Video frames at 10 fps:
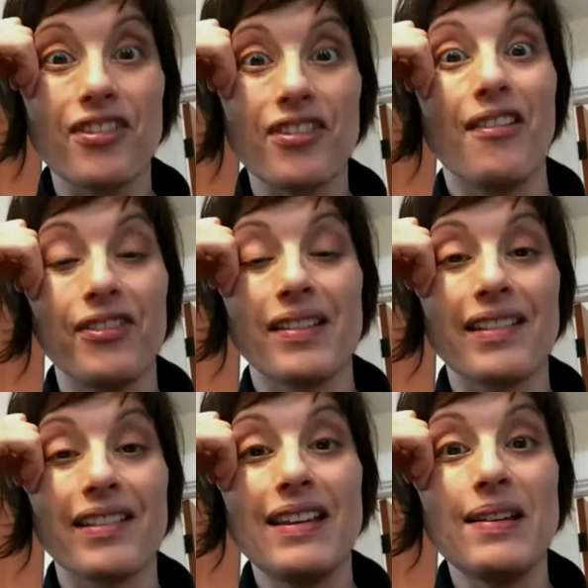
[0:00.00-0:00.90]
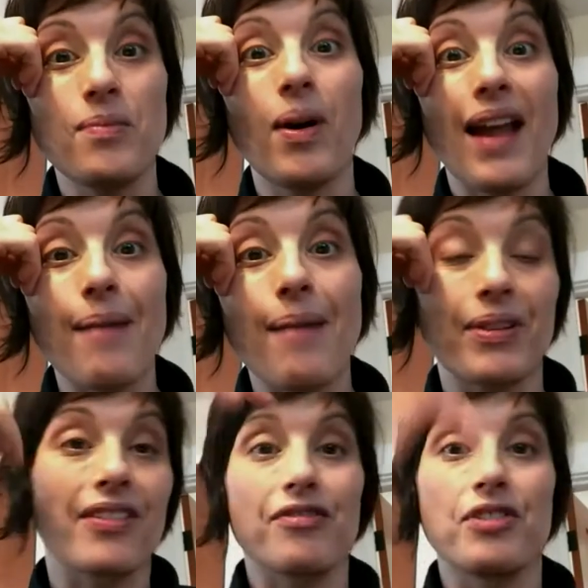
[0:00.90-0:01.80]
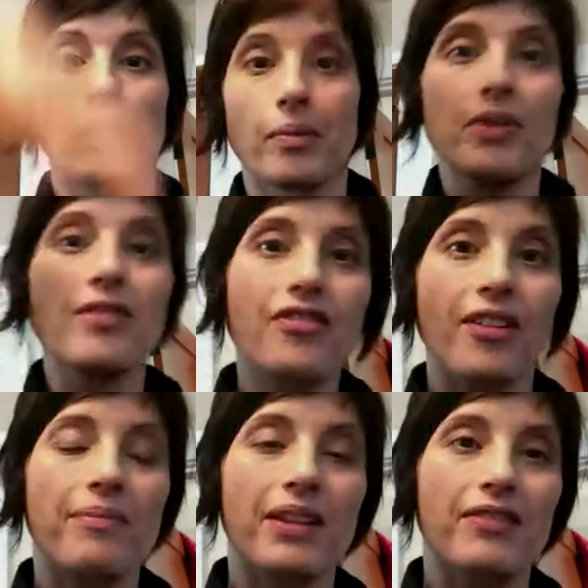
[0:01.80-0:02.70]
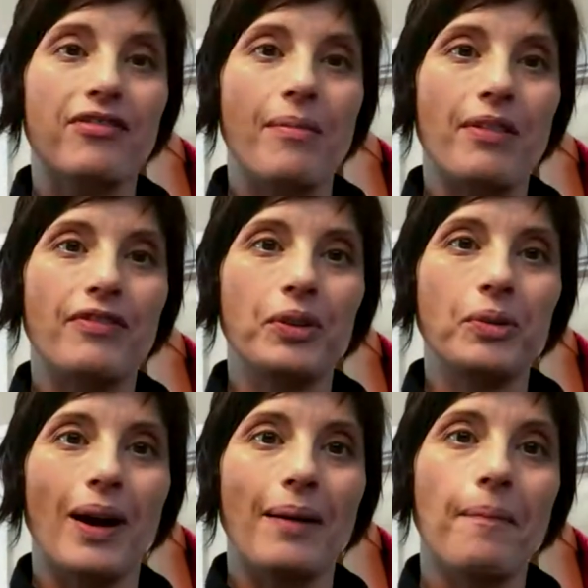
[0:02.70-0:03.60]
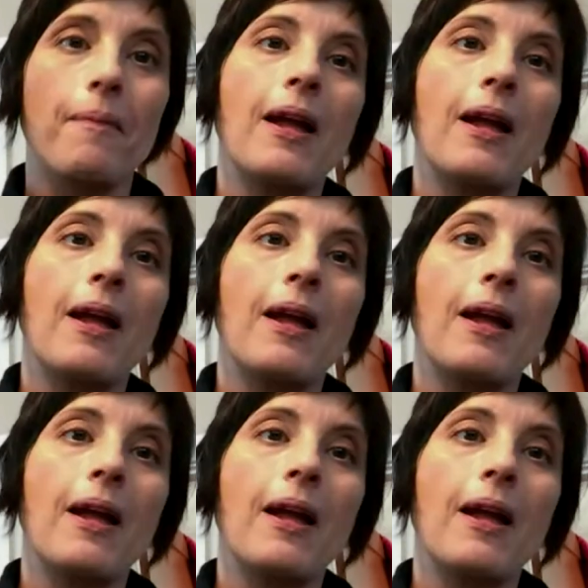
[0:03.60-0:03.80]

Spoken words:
stuff and see what happens if you remove something from the food web.